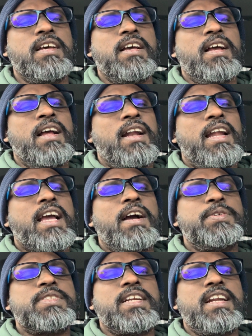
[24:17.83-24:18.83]
oh, there was
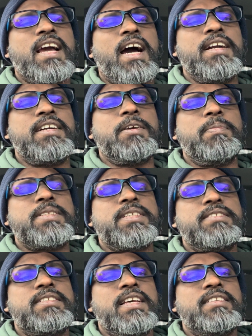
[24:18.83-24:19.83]
an issue. I
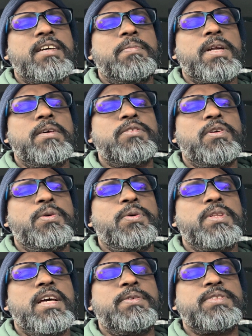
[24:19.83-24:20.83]
know. Then I restart the
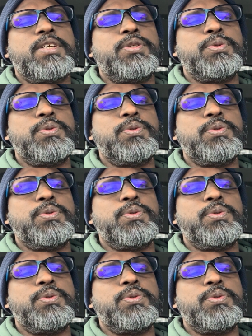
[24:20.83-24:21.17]
service, it work.